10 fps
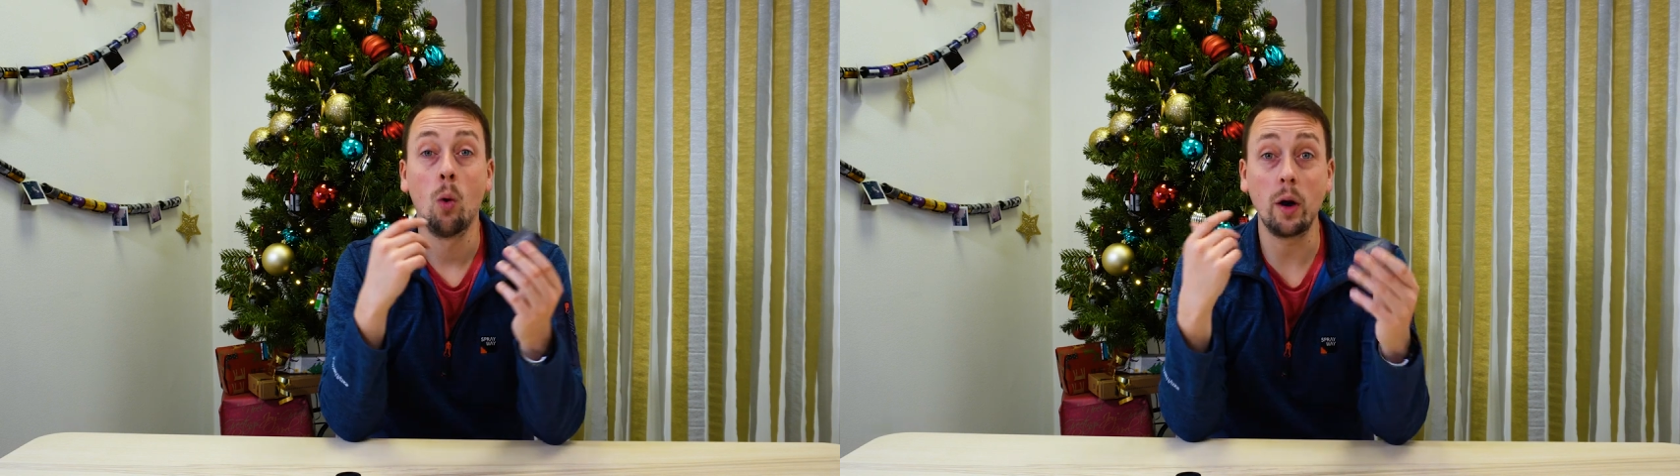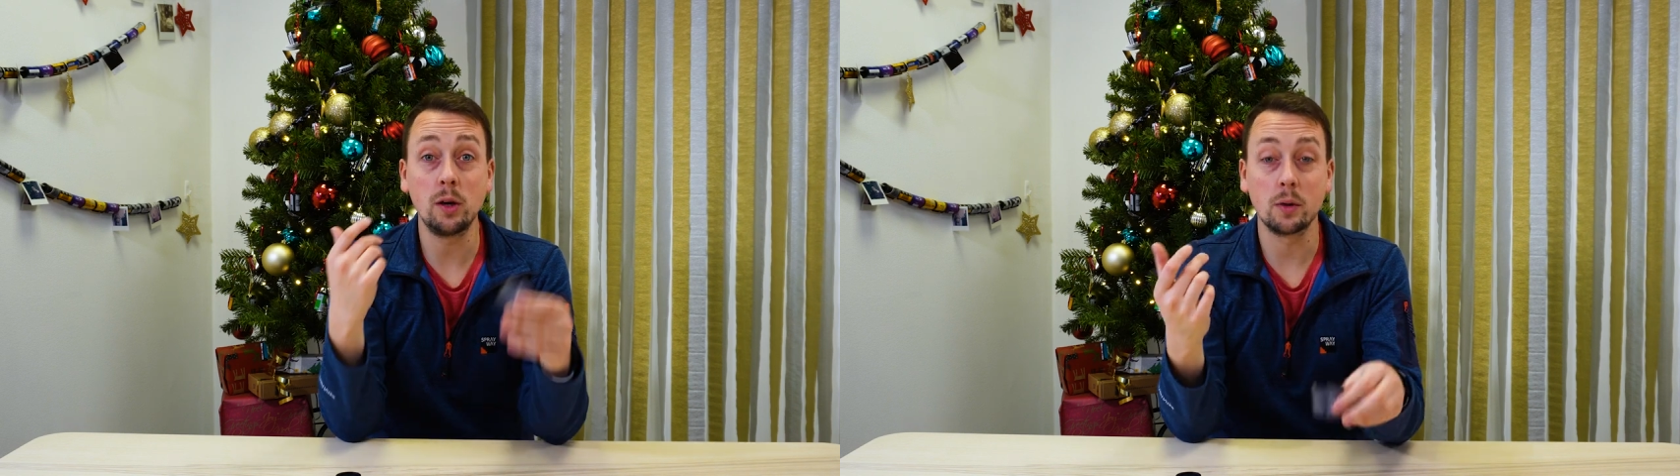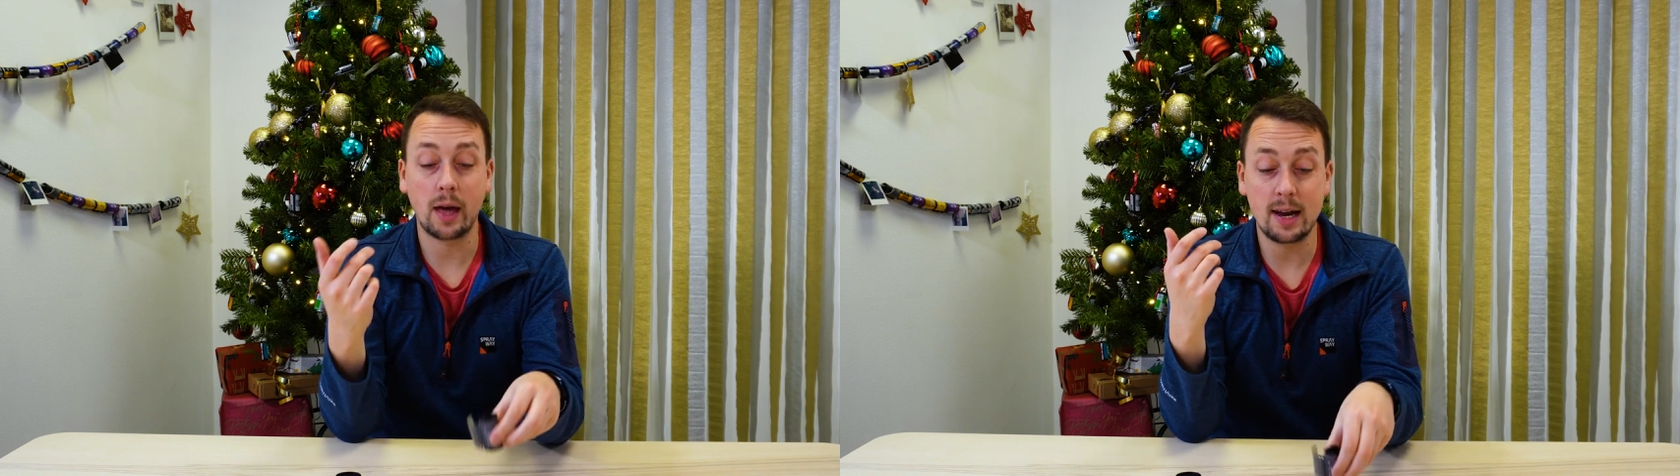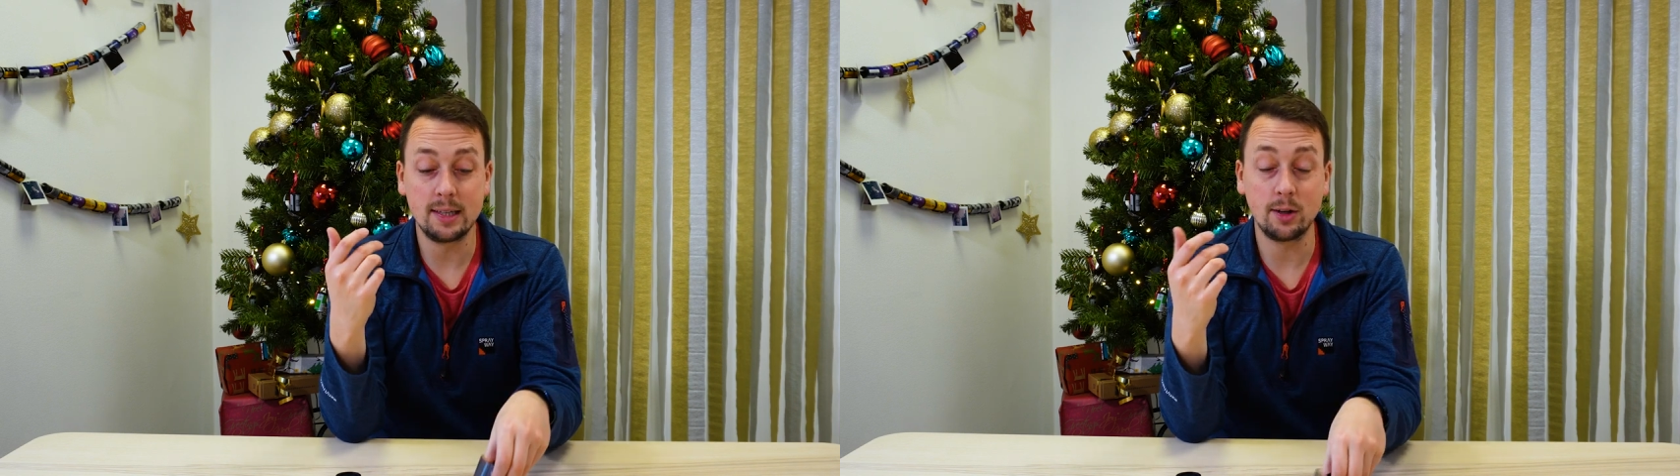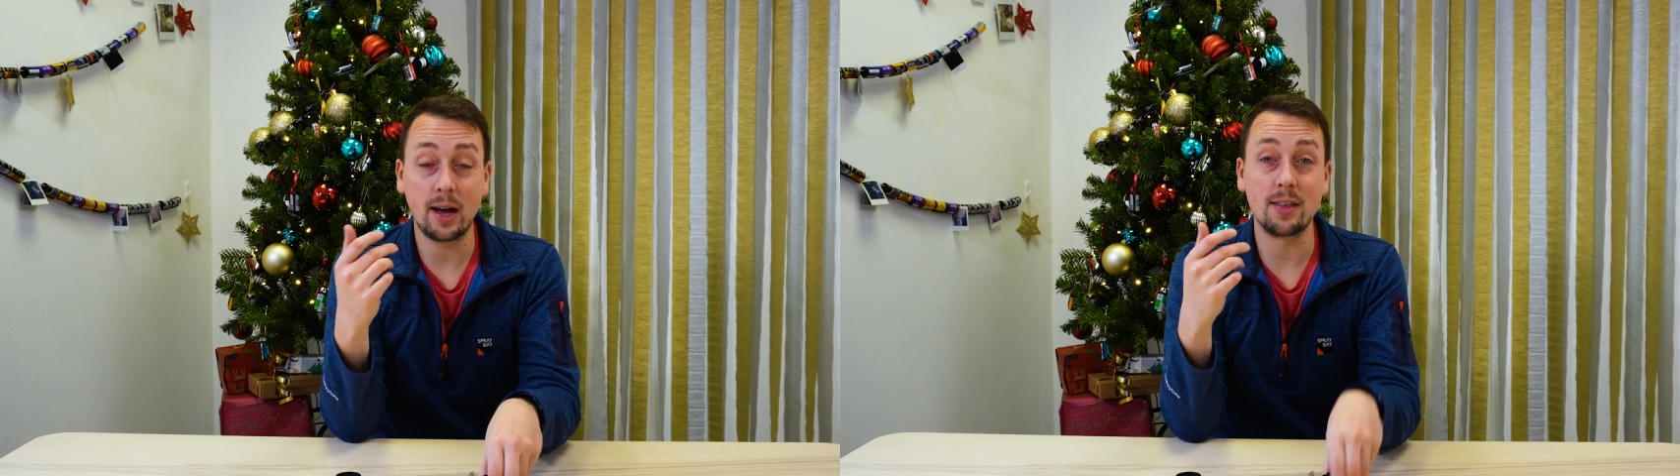What you will get
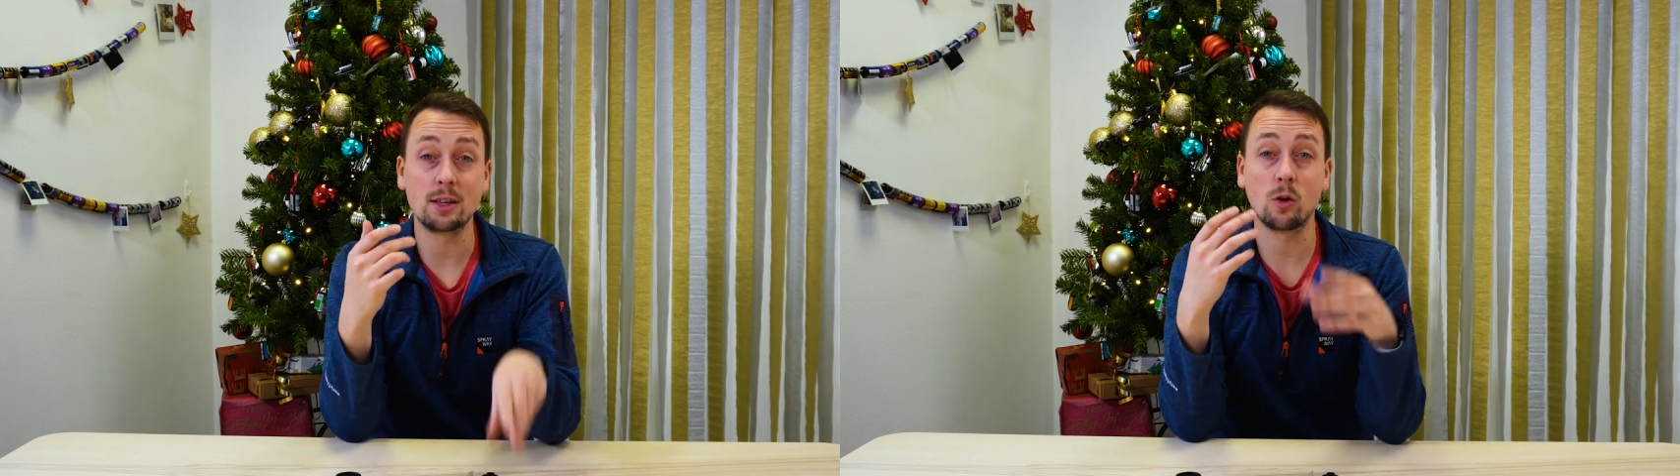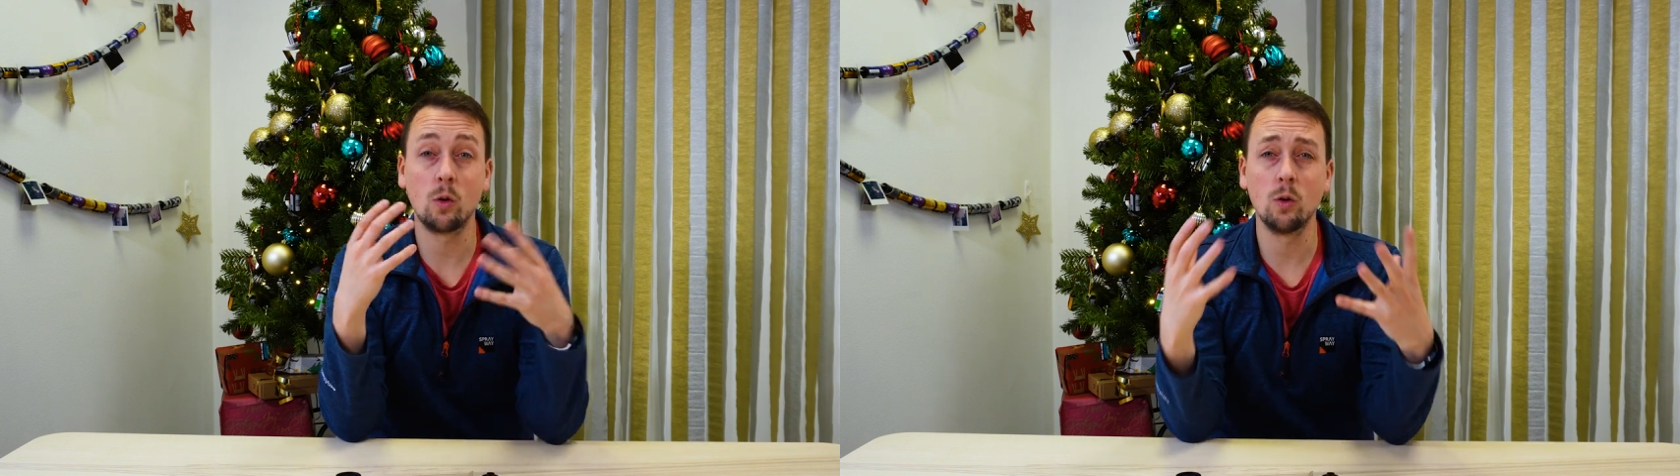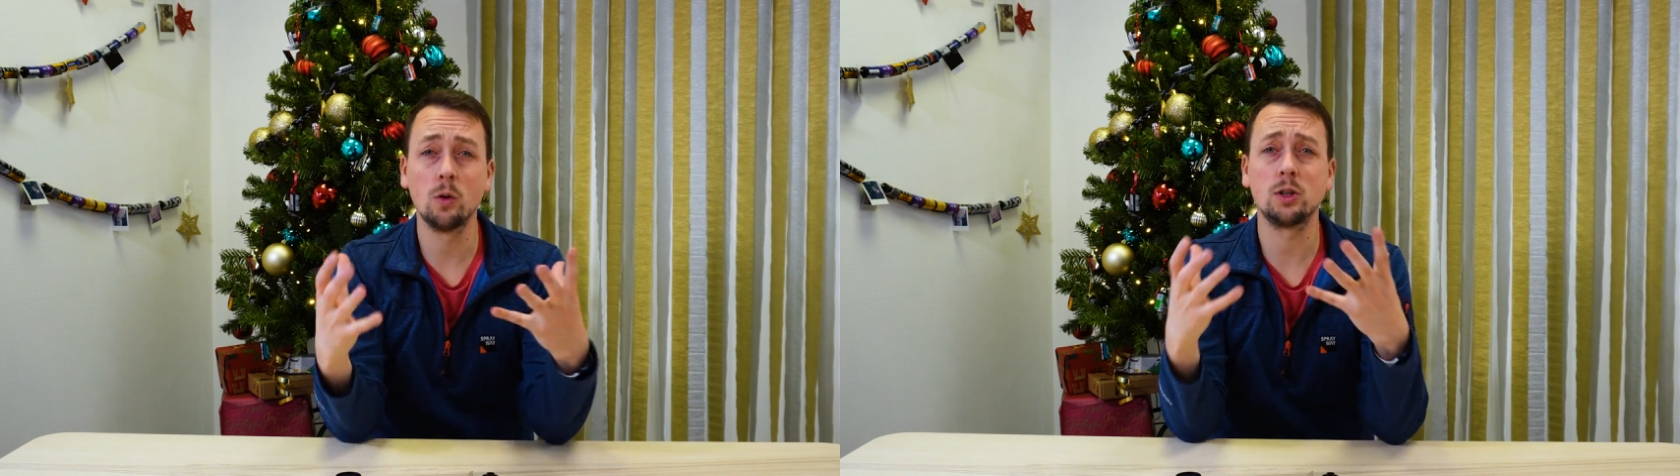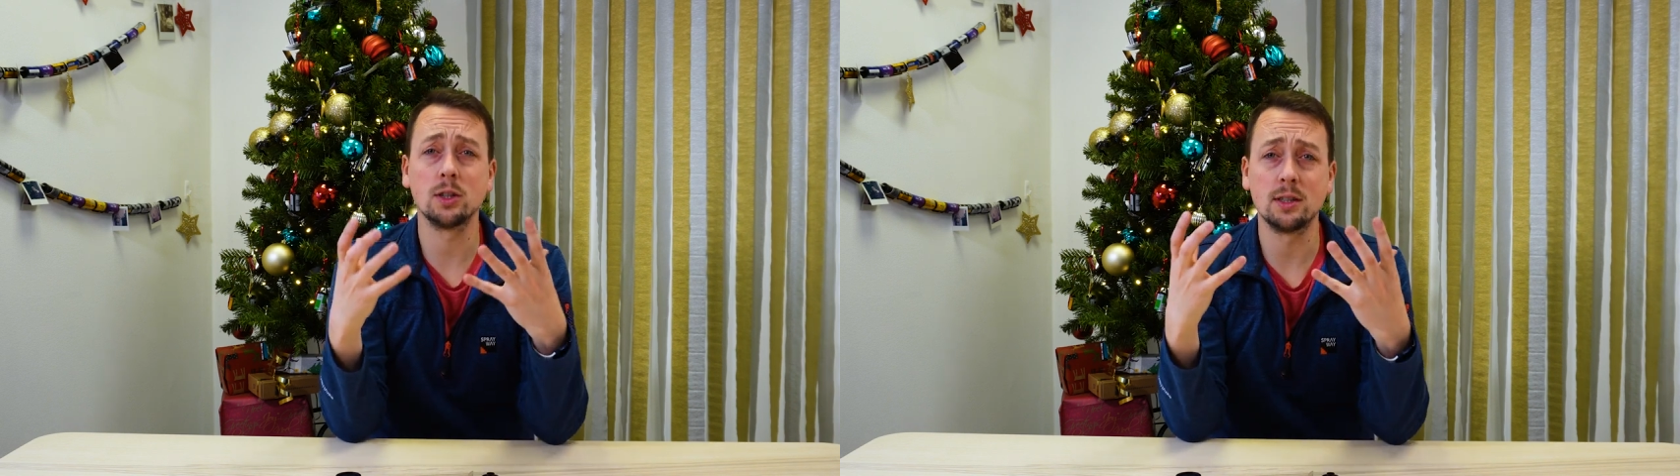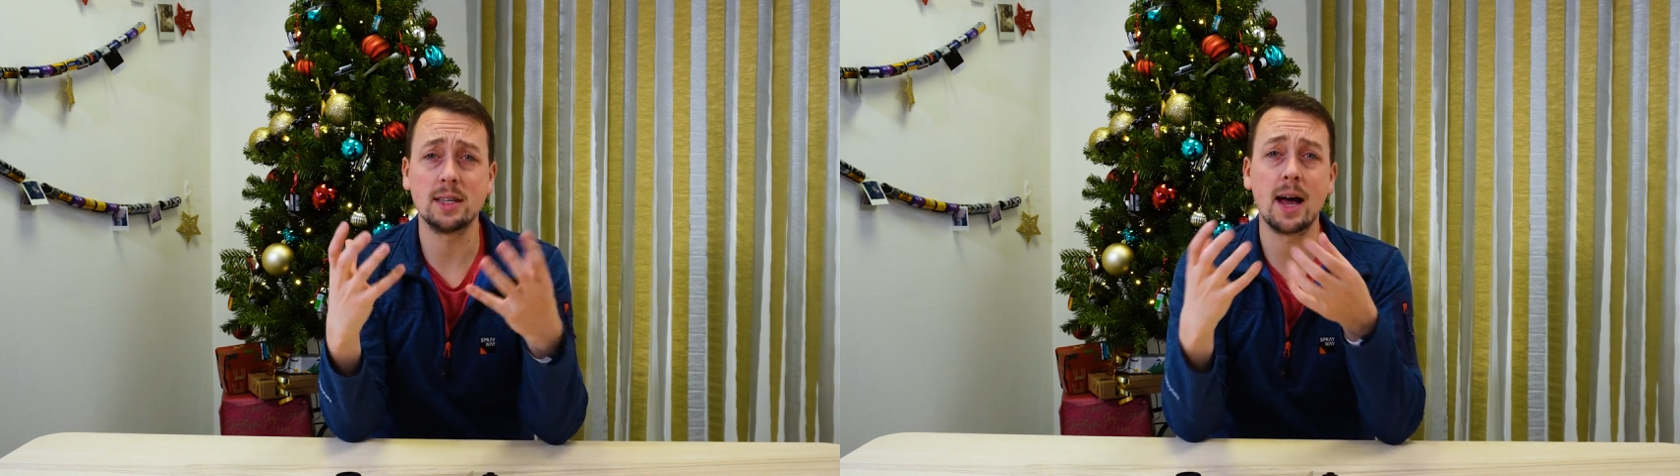is you get this
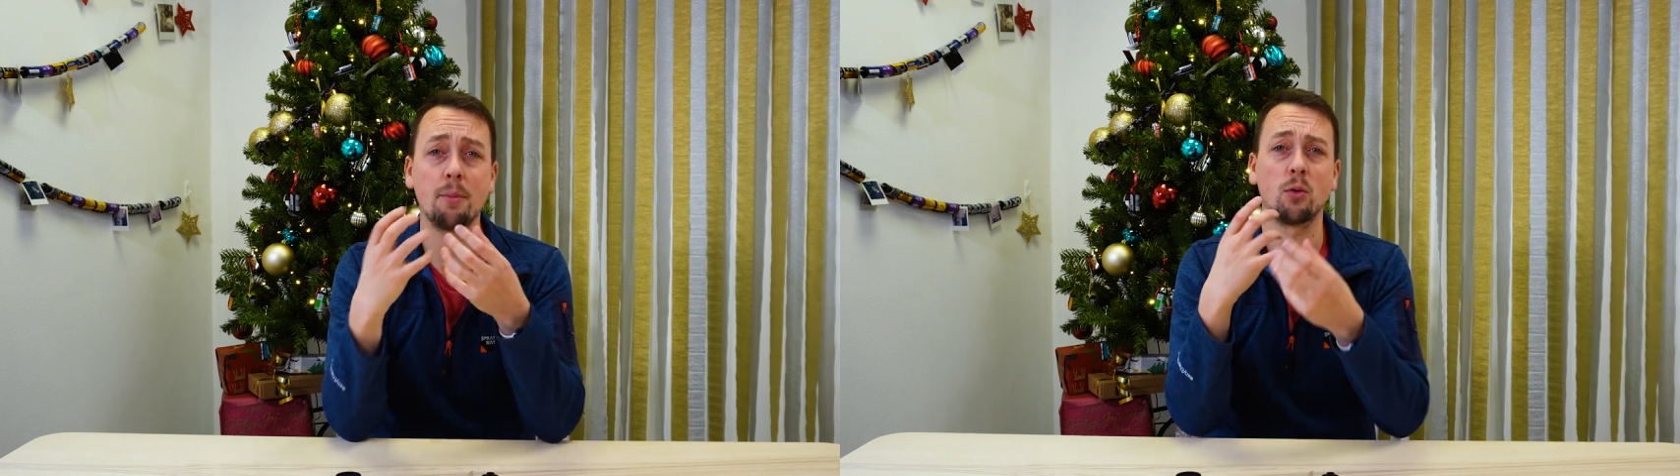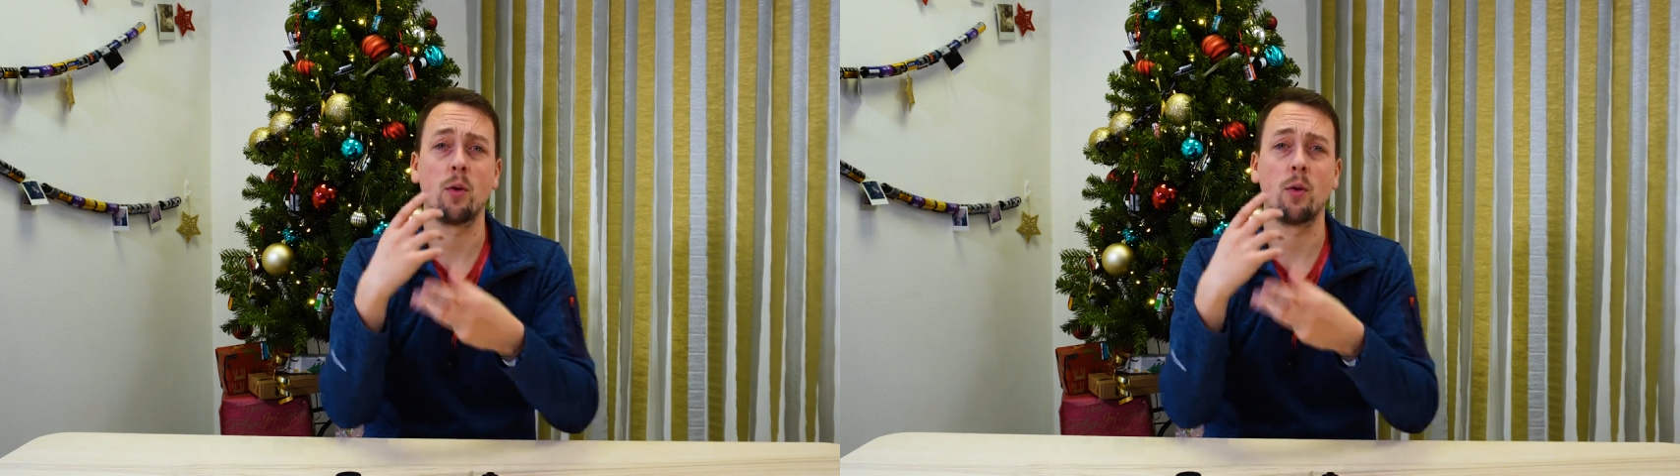gorgeous depth